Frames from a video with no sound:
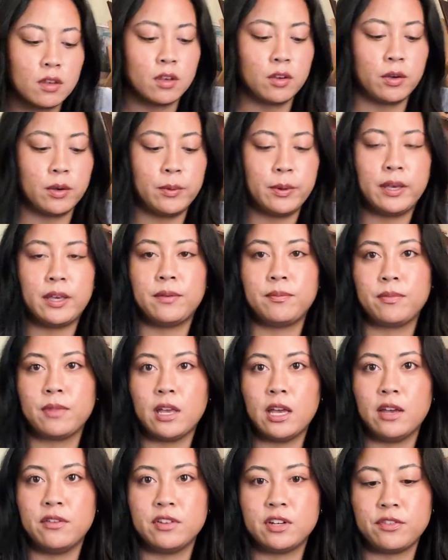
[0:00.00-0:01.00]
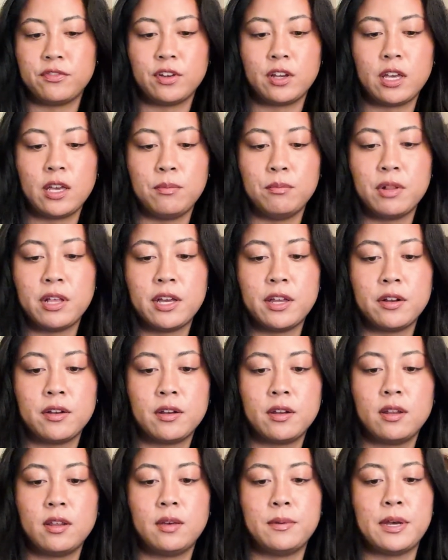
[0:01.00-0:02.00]
Okay, wait. I have a different game plan.
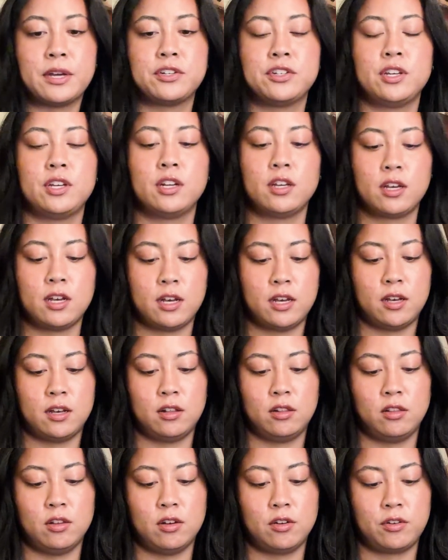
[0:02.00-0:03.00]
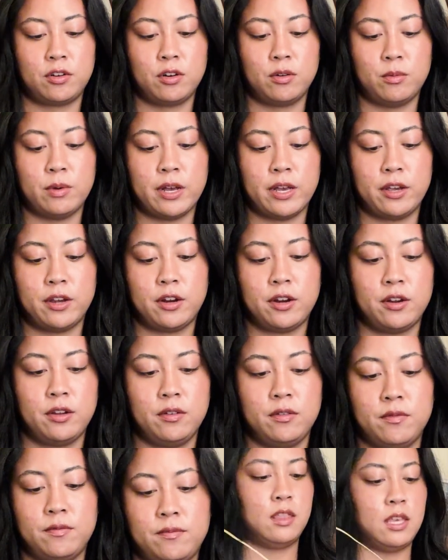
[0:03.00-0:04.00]
I'm actually going to cut a longer wire.
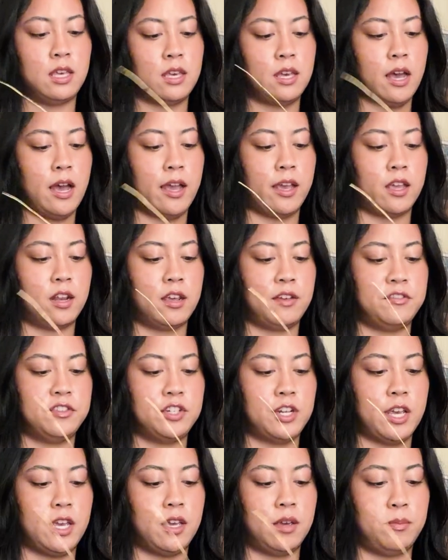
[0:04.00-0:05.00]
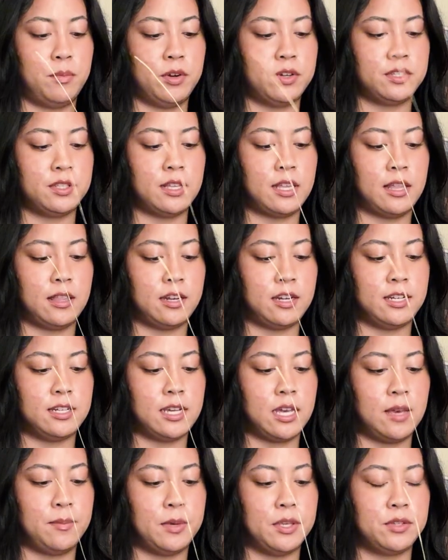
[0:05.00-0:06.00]
The INFJ personality
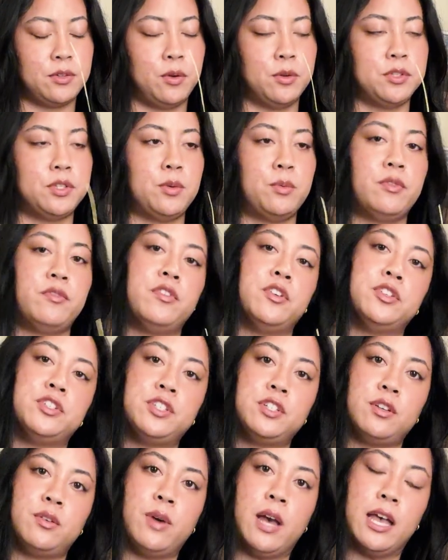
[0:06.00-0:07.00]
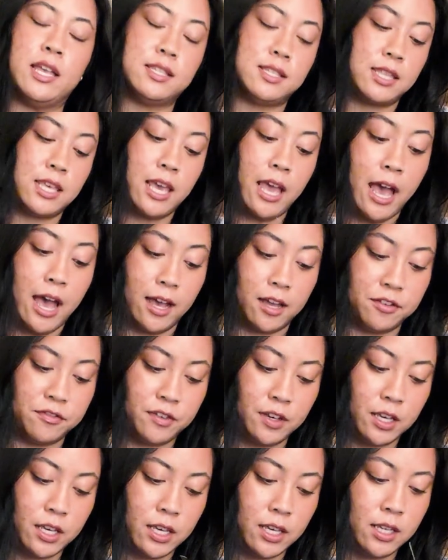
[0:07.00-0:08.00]
type is also referred to as the
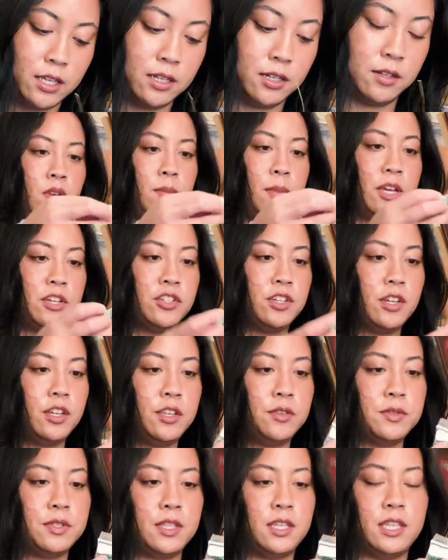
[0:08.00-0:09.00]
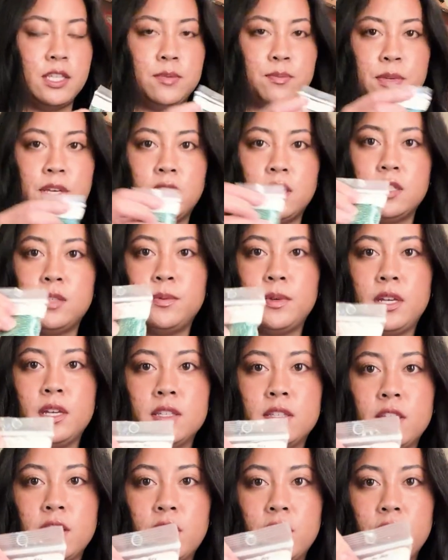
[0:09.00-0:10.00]
advocate. I'm actually going to use these beads
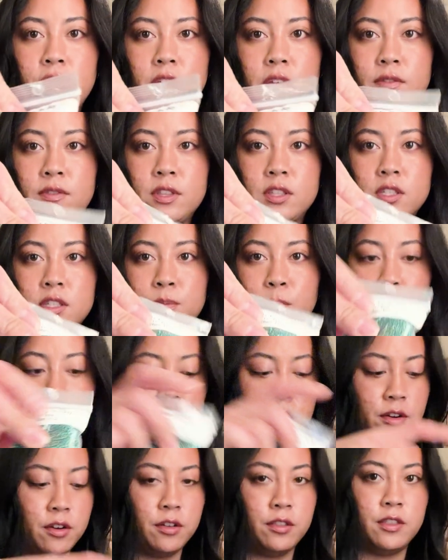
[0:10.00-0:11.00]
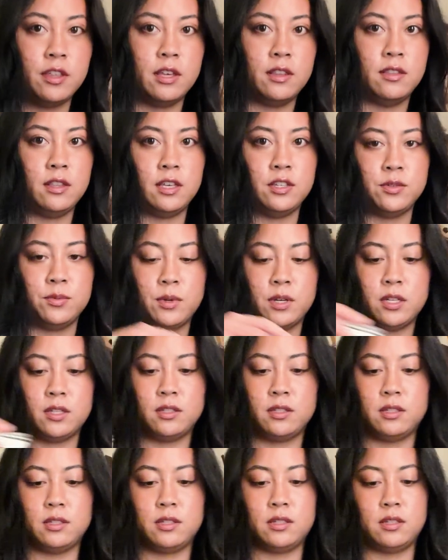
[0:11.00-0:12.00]
because they're even smaller than these
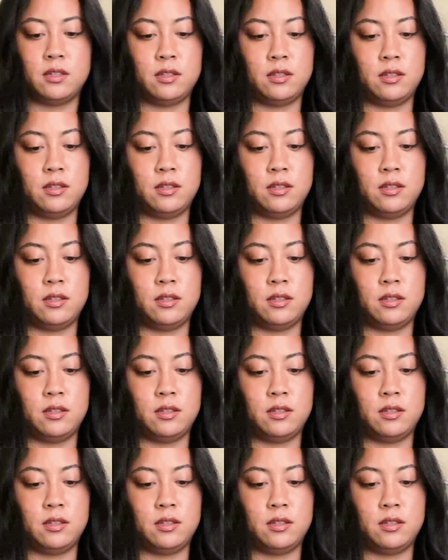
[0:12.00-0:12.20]
ones.